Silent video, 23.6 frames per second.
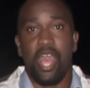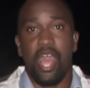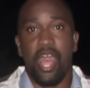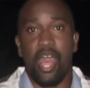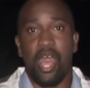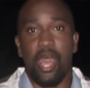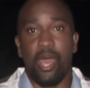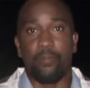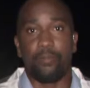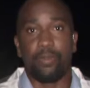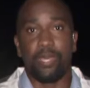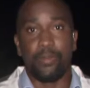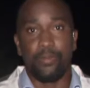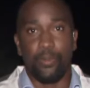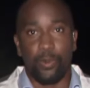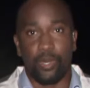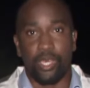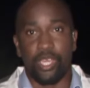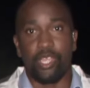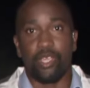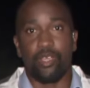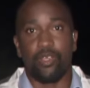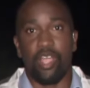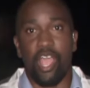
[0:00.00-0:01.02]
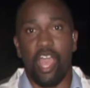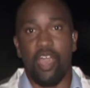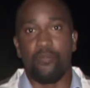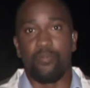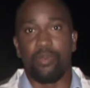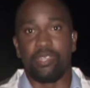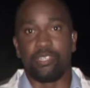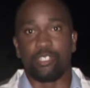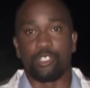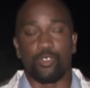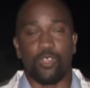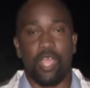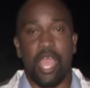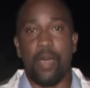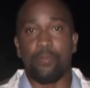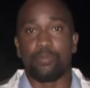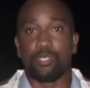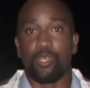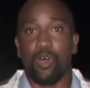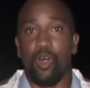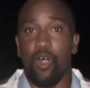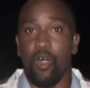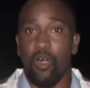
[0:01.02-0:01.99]
Uh, people here have been
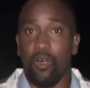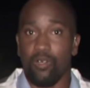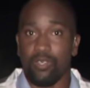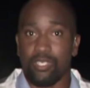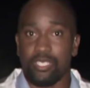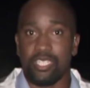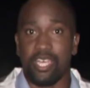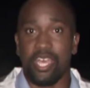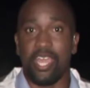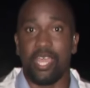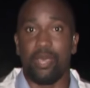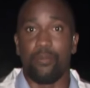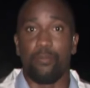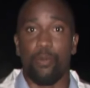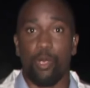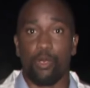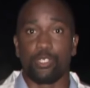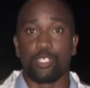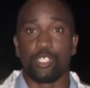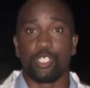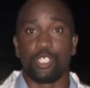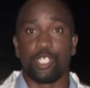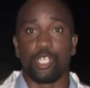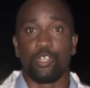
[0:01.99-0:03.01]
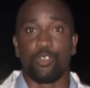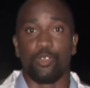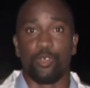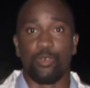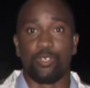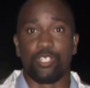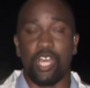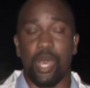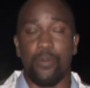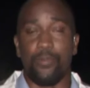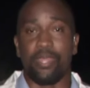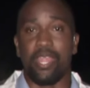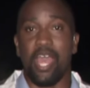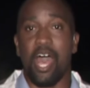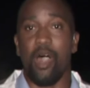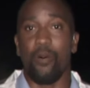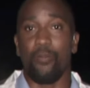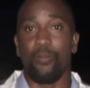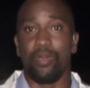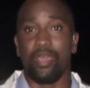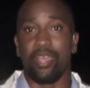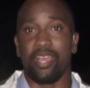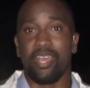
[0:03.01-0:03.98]
trapped all day. Emergency crews have been
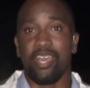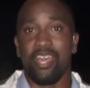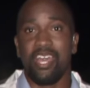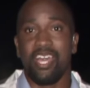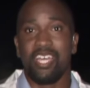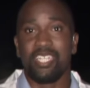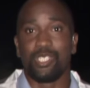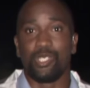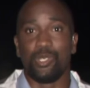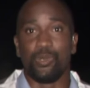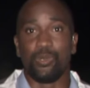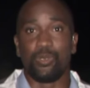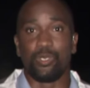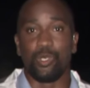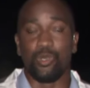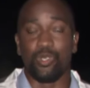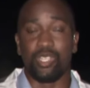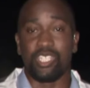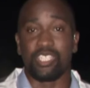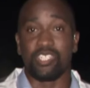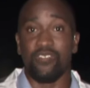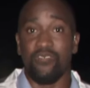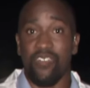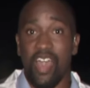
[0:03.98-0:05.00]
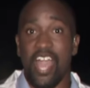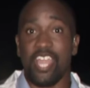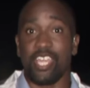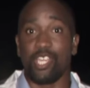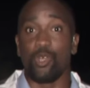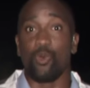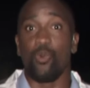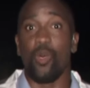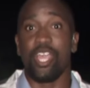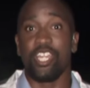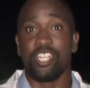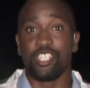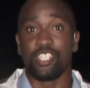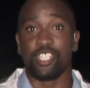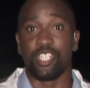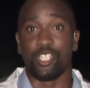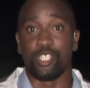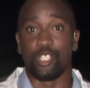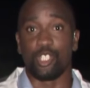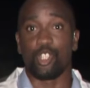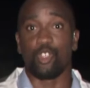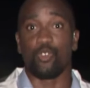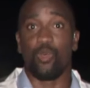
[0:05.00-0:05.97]
helping to do these
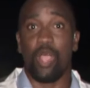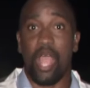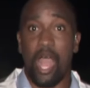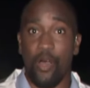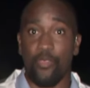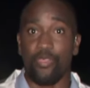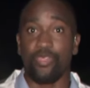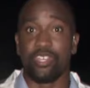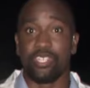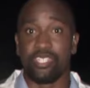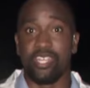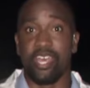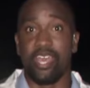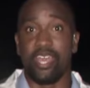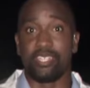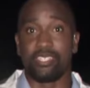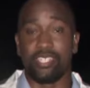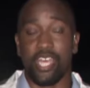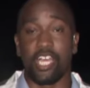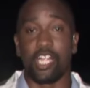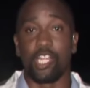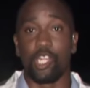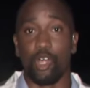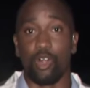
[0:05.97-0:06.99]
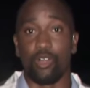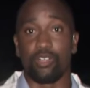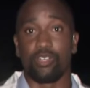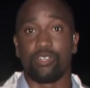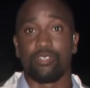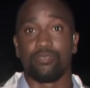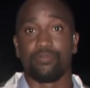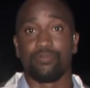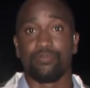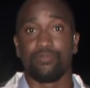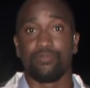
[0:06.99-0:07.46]
evacuations throughout the day. Take a look.